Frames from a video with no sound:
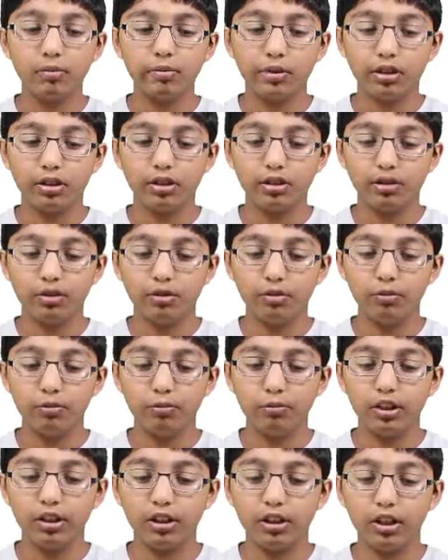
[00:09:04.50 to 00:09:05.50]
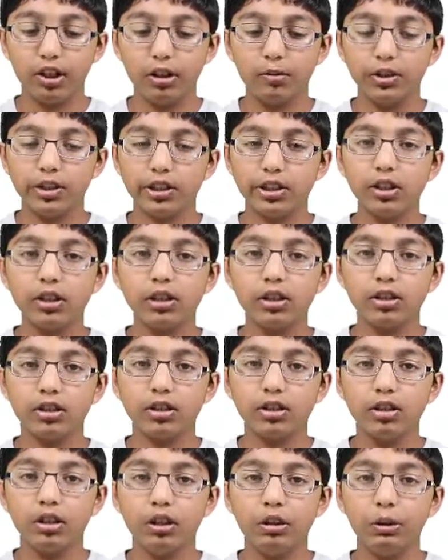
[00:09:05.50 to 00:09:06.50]
because when the timer
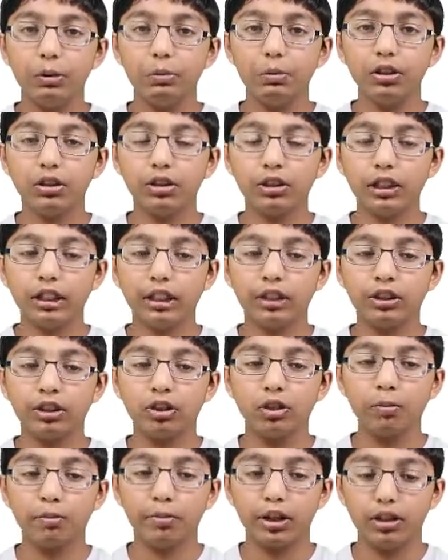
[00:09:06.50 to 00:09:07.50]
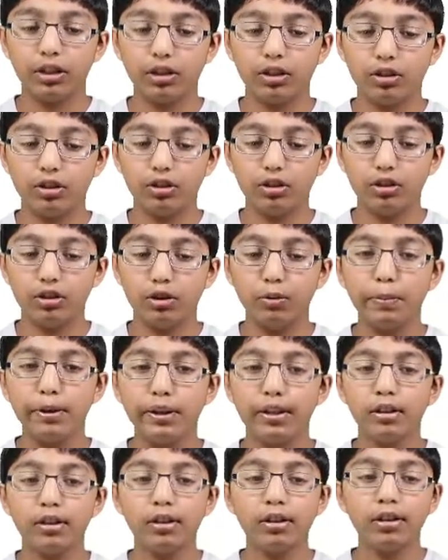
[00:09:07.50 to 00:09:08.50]
starts you want to see a stop button to stop
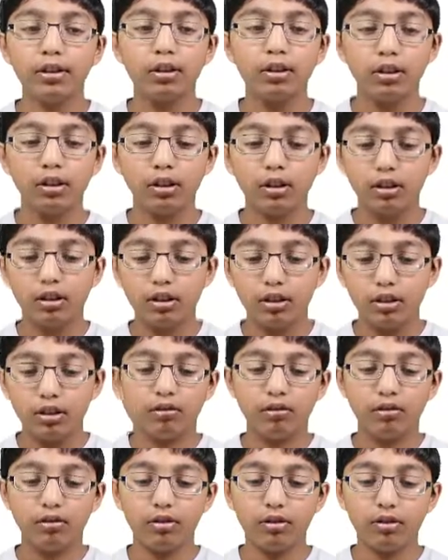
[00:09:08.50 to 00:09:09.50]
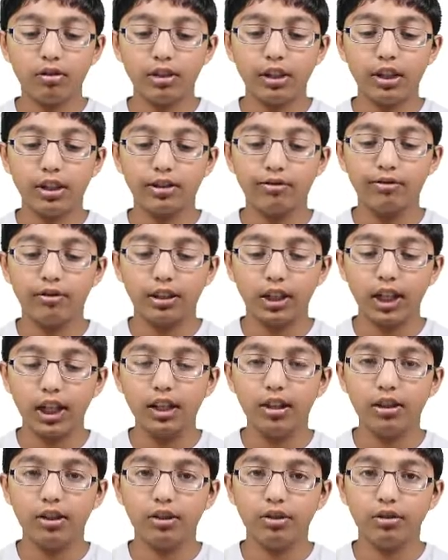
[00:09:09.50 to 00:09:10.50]
it. So let's
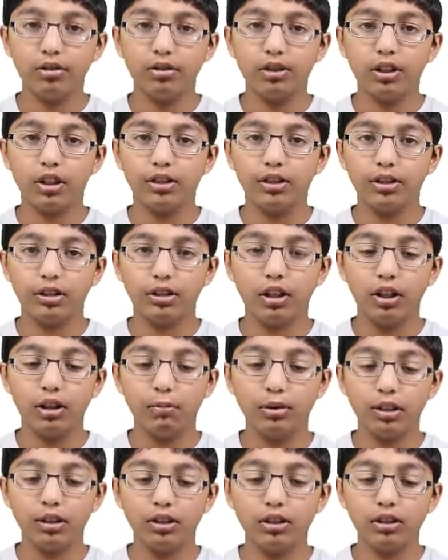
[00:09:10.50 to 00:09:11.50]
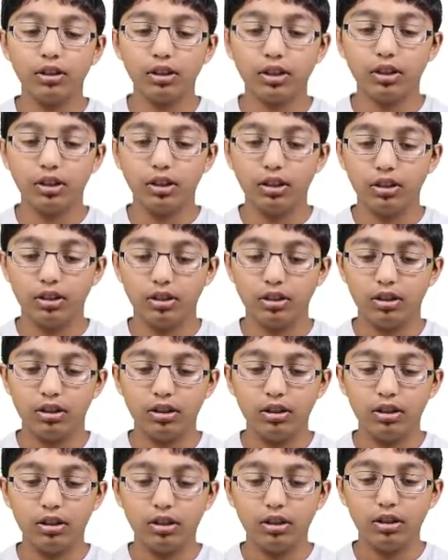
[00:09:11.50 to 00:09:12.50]
forget those other start buttons and
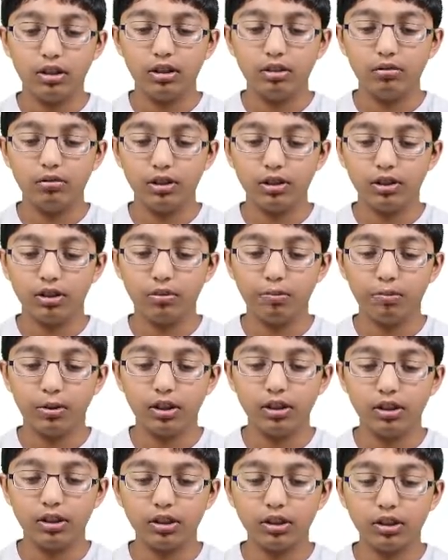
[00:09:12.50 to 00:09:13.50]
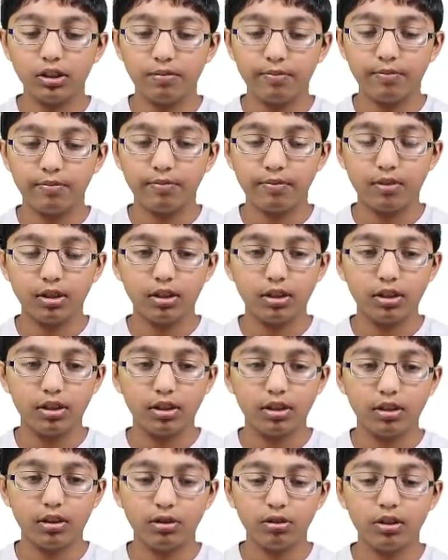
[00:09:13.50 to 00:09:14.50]
resume buttons.
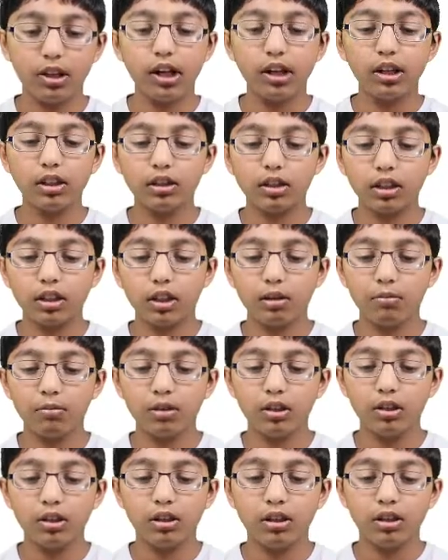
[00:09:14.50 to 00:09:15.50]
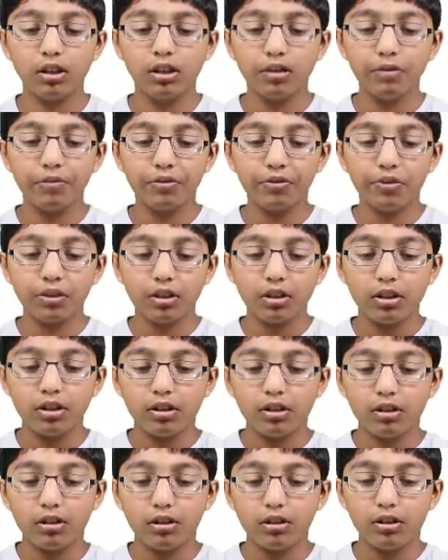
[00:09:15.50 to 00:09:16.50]
To do that type
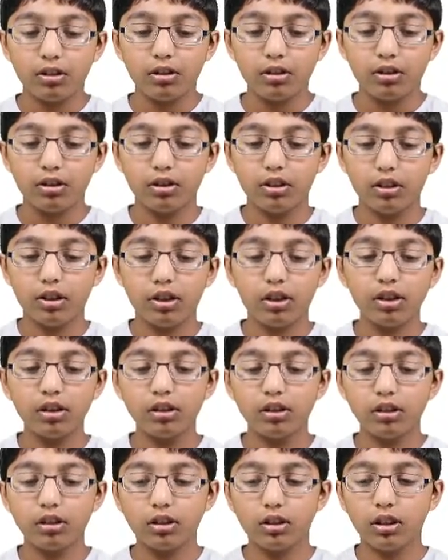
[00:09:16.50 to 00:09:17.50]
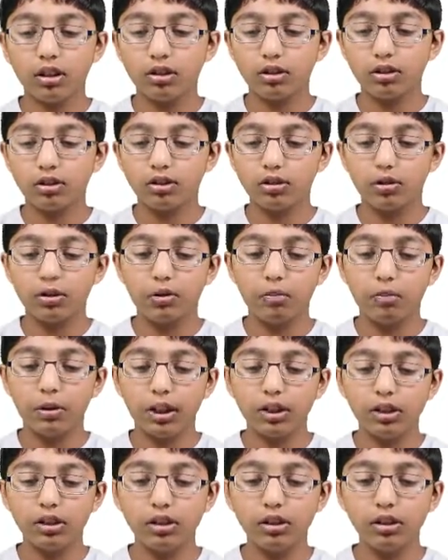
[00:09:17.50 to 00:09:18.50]
start underscore
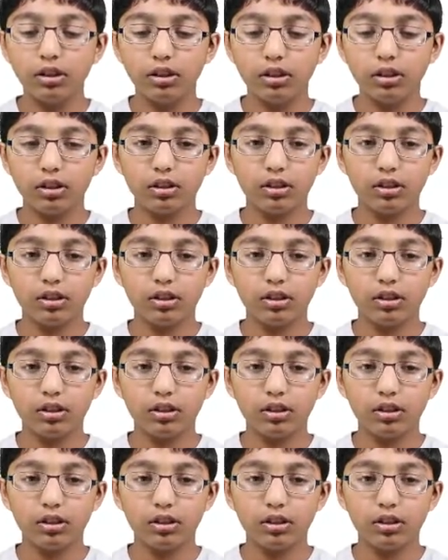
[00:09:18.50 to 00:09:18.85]
button